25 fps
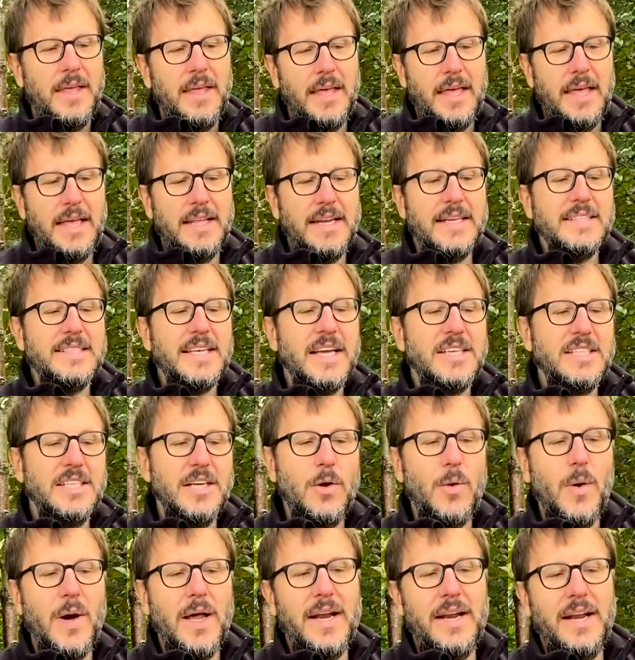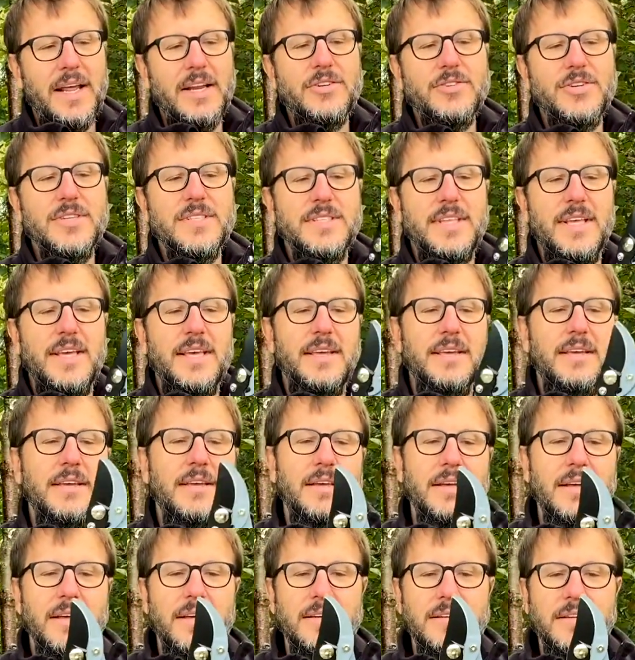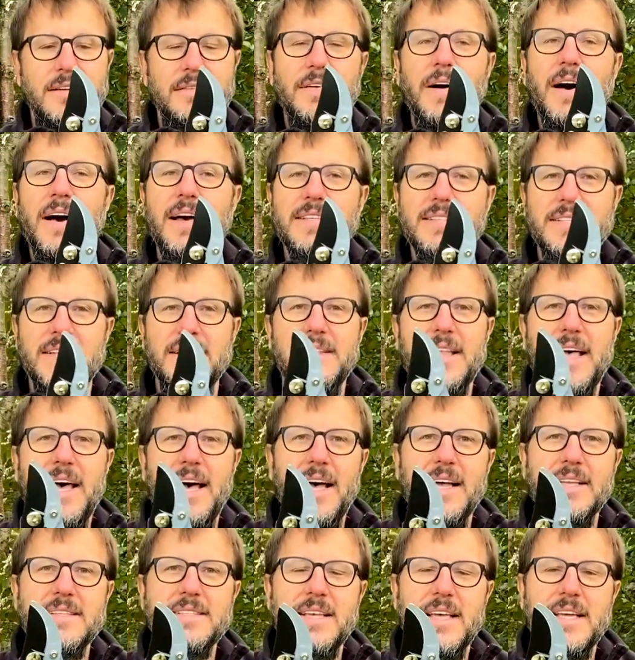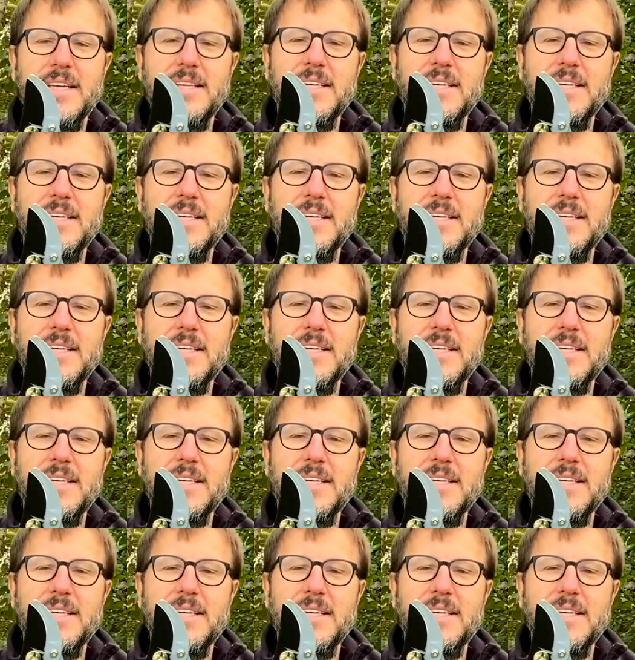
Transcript: It is actually quite an interesting device in that it